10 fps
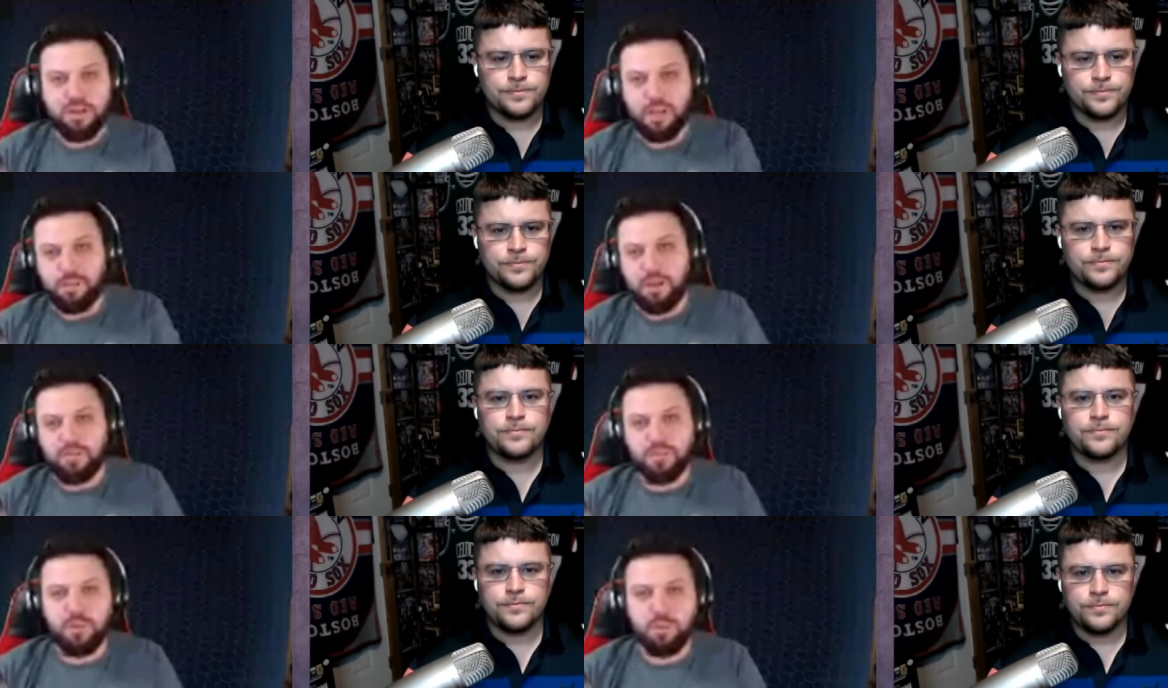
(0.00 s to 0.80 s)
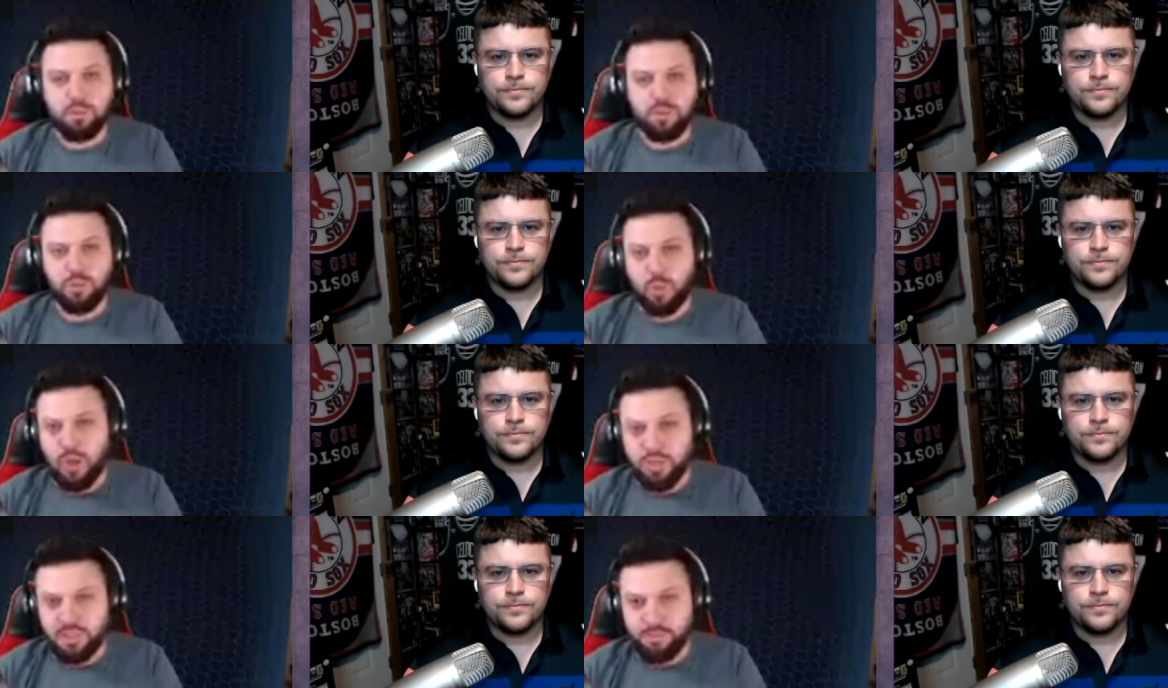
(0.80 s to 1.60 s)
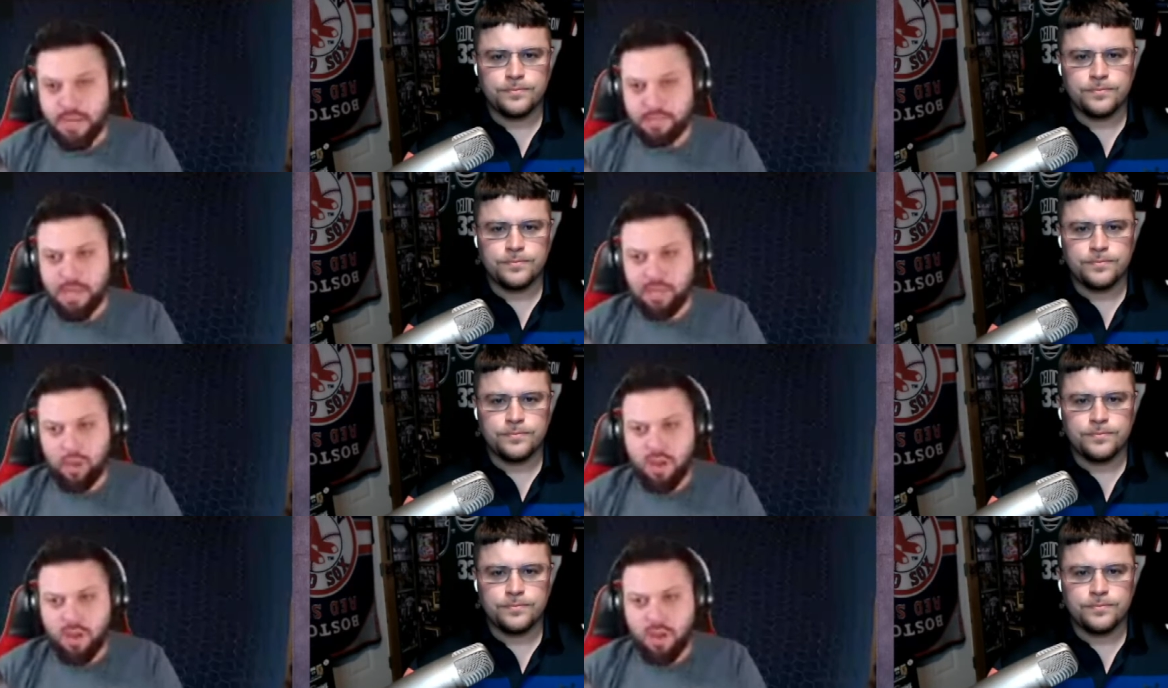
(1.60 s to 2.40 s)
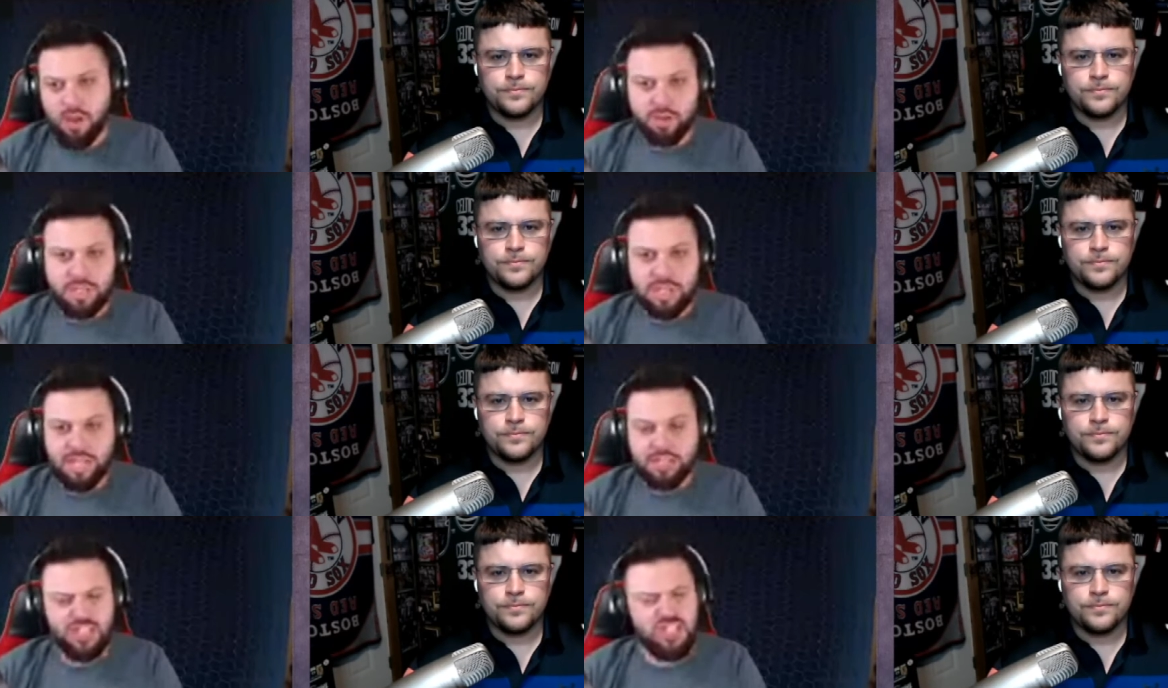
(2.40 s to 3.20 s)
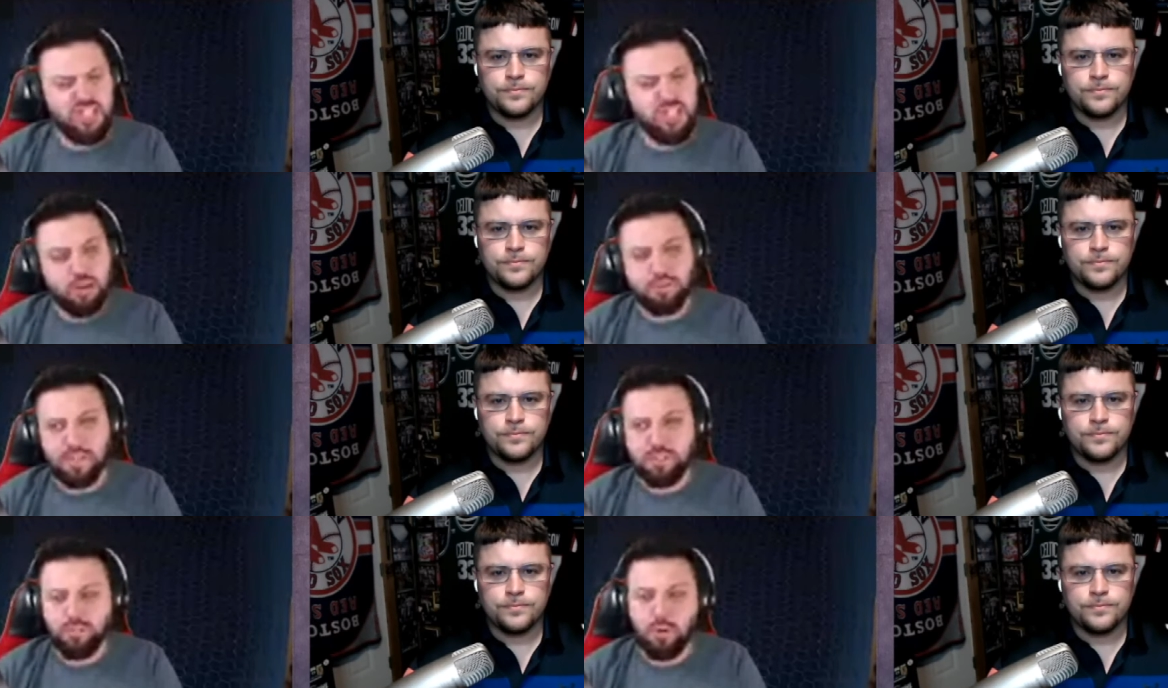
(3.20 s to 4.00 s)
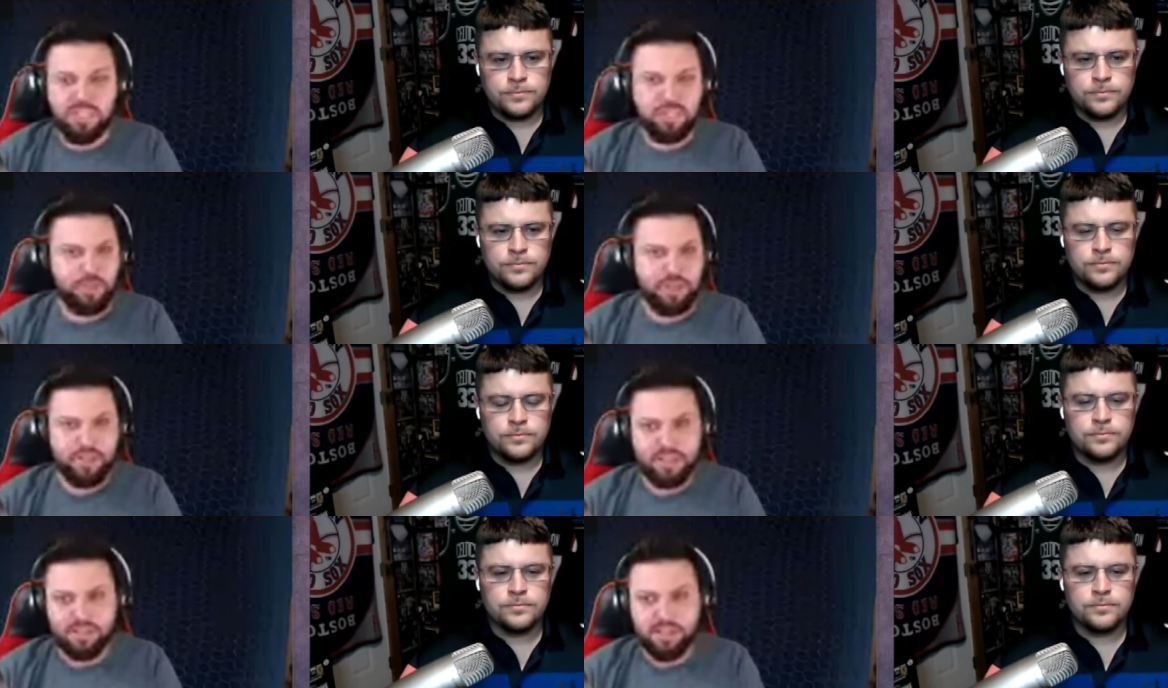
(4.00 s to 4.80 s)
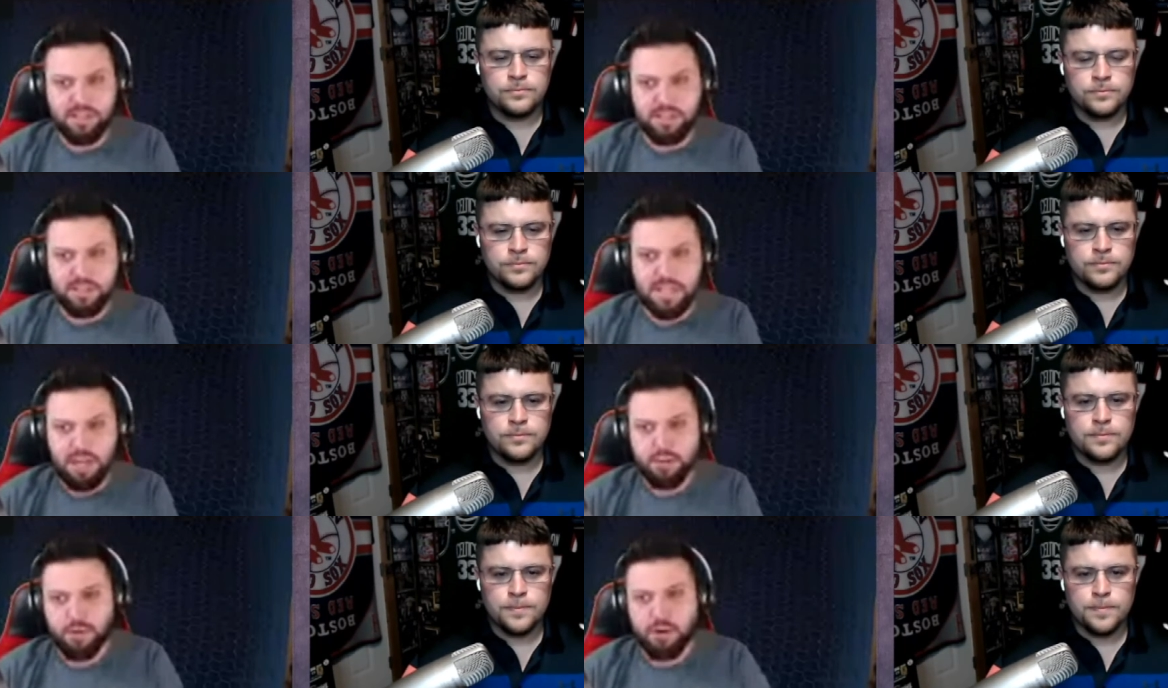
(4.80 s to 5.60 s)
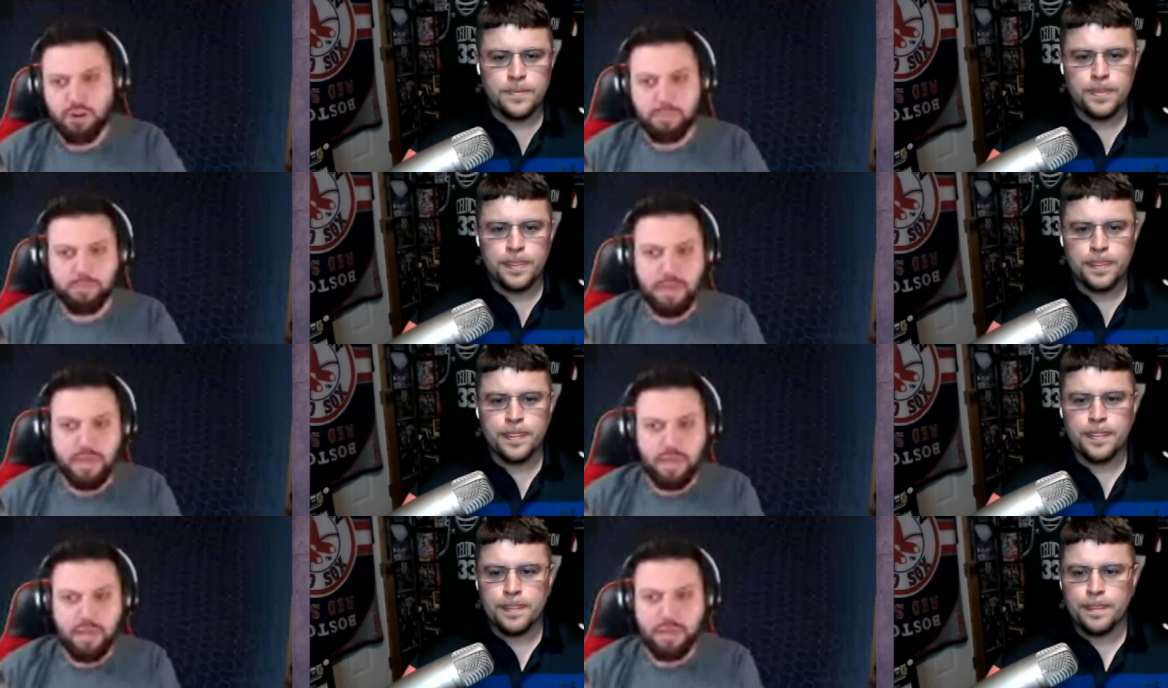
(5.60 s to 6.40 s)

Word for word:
Speaker 1: he's coming off two two losses, back to back losses, but he's got so much more experience than his counterpart in uh,